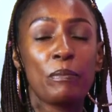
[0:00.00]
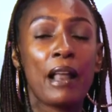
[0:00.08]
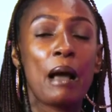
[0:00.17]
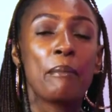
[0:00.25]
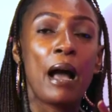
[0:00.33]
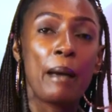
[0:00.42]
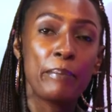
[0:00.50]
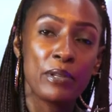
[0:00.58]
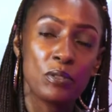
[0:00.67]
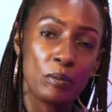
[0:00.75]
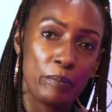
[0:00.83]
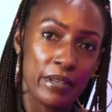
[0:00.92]
I'm happy
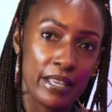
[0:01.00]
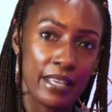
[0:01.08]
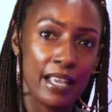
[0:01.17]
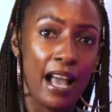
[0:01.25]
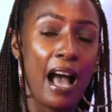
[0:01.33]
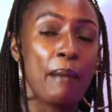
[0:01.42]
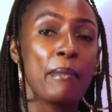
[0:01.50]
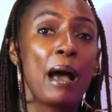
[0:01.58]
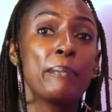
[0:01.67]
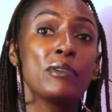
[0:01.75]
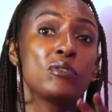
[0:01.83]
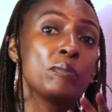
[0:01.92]
to be here. I'm
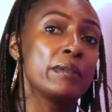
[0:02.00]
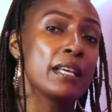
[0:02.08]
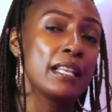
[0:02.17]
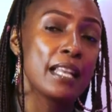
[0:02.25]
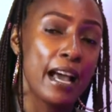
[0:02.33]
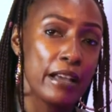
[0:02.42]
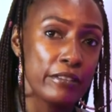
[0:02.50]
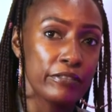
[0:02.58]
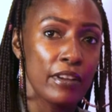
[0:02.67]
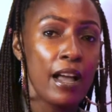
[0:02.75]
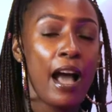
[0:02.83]
happy to be alive.